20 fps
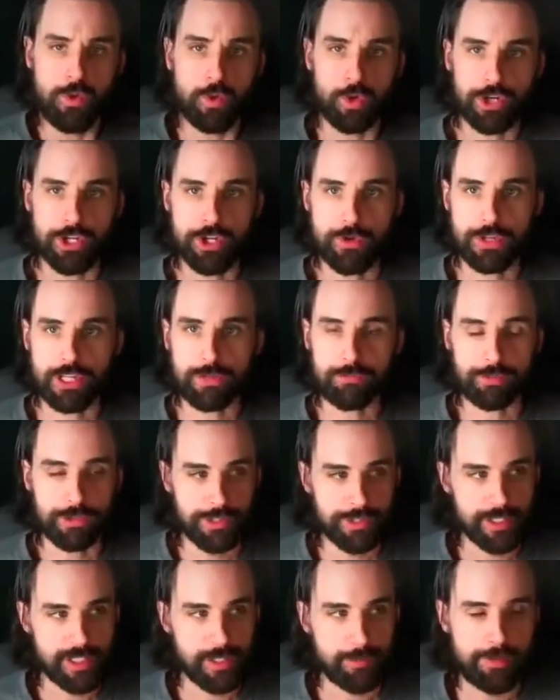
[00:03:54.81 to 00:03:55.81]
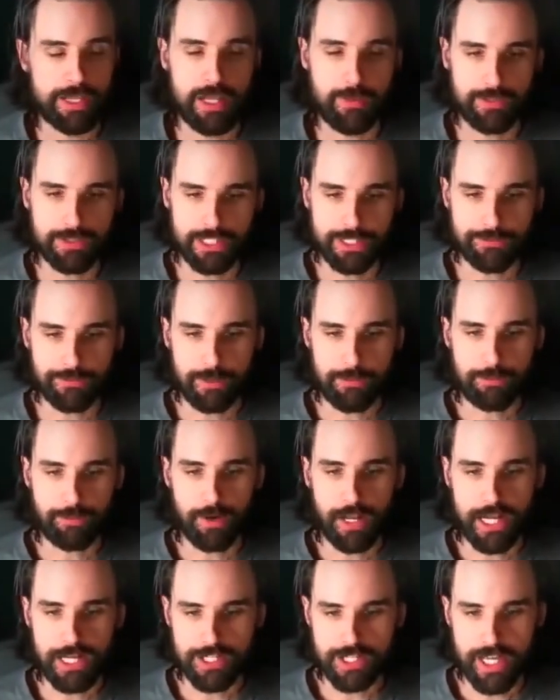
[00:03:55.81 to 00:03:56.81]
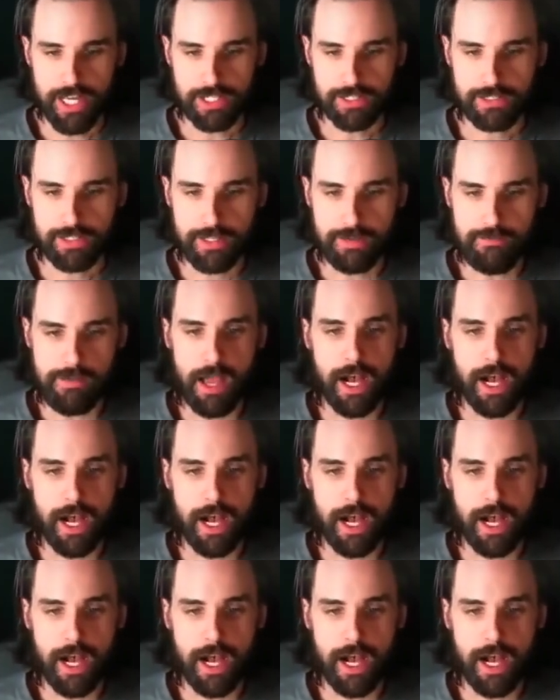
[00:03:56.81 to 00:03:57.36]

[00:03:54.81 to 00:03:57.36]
where you can participate with different projects